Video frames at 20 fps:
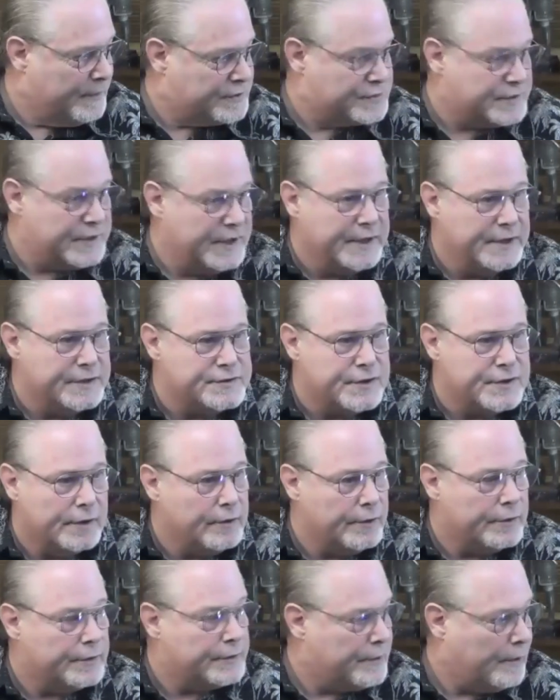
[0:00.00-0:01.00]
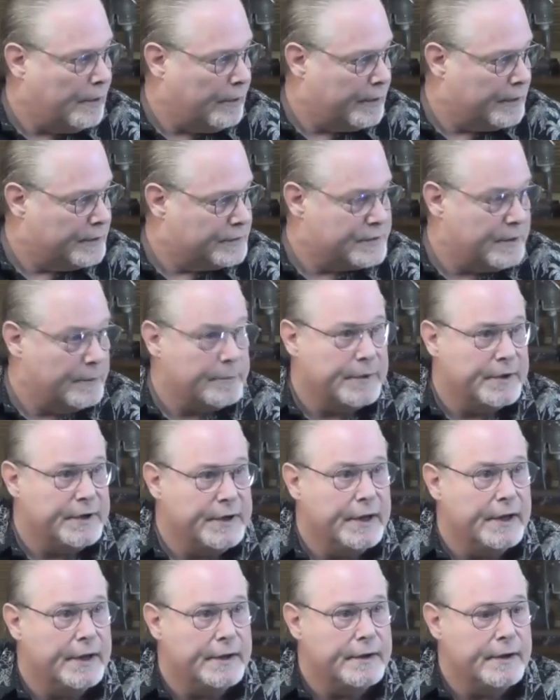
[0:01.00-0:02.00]
thing is alert targets have been
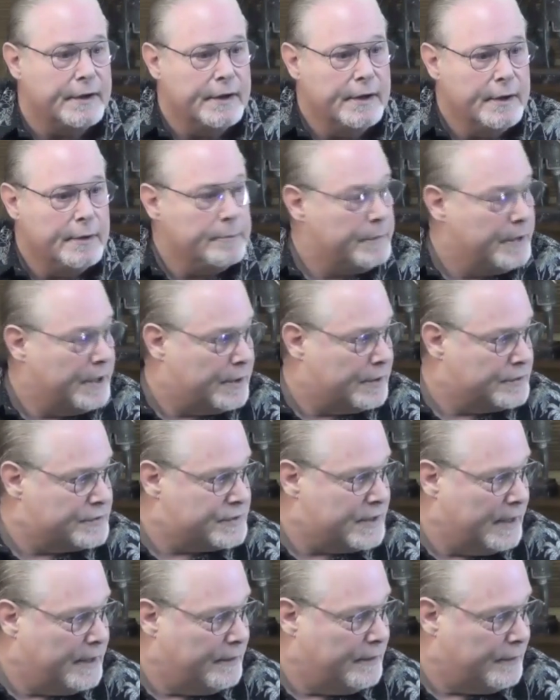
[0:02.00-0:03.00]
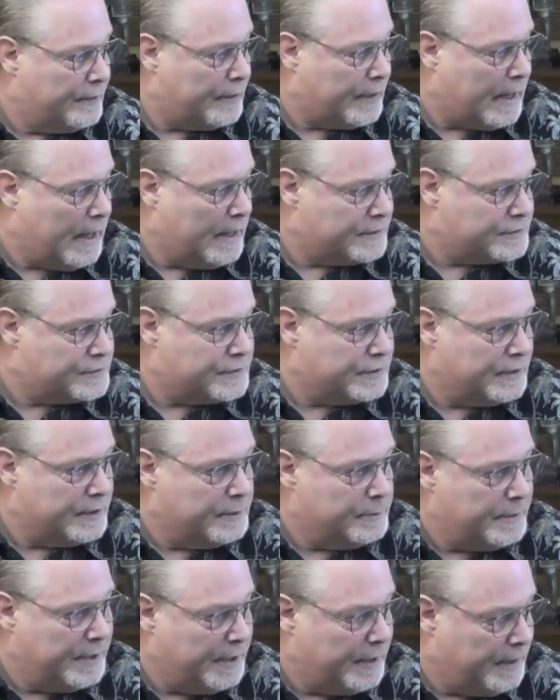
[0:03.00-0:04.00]
hit because they, they're constantly
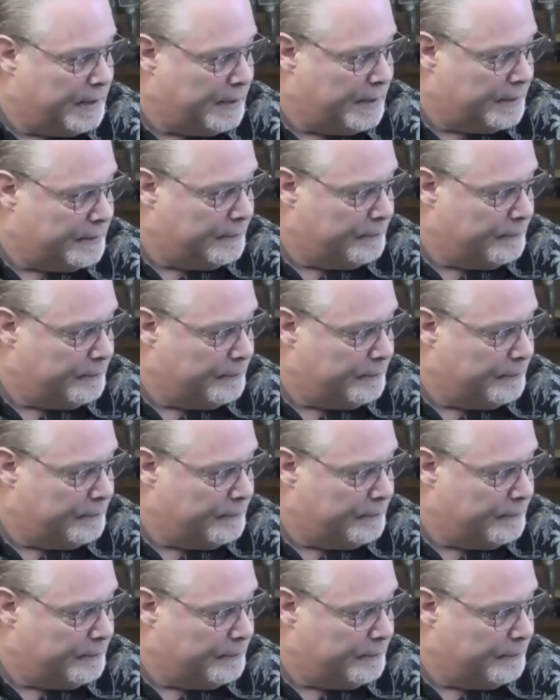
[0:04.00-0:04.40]
being hit.